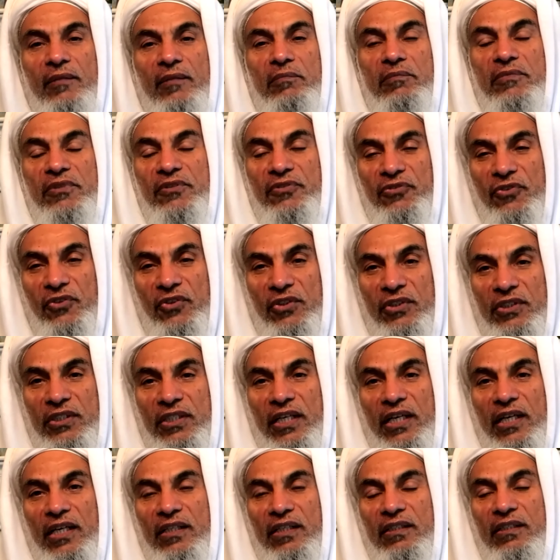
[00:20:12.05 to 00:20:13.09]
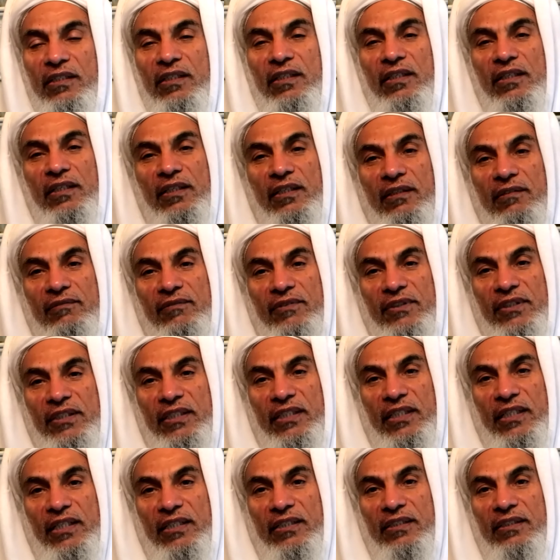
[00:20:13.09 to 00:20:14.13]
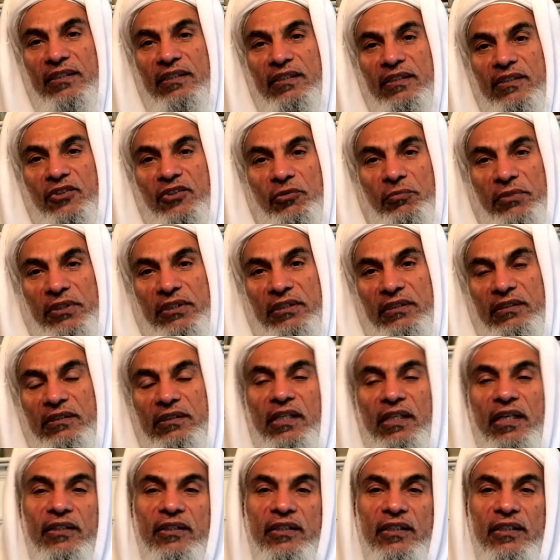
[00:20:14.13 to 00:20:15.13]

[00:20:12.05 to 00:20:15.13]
Before that, we had the Roman and